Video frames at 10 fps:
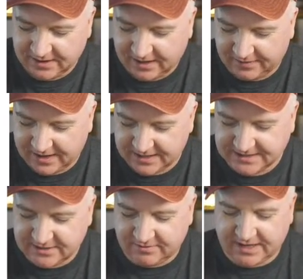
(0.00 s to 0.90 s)
And the
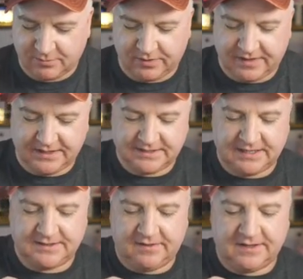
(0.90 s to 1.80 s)
idea again with this
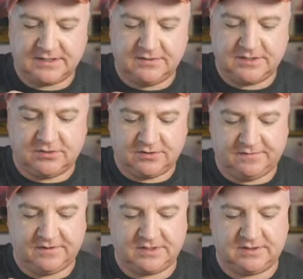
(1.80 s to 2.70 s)
is that this can sort
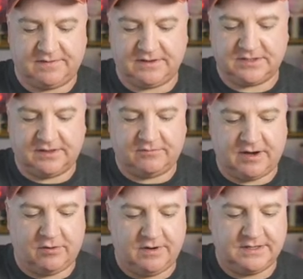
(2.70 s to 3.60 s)
of, if I just get the
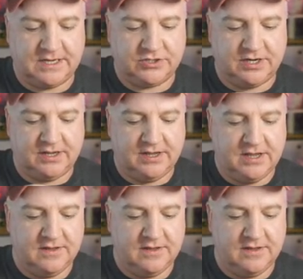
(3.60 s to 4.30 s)
right orientation here,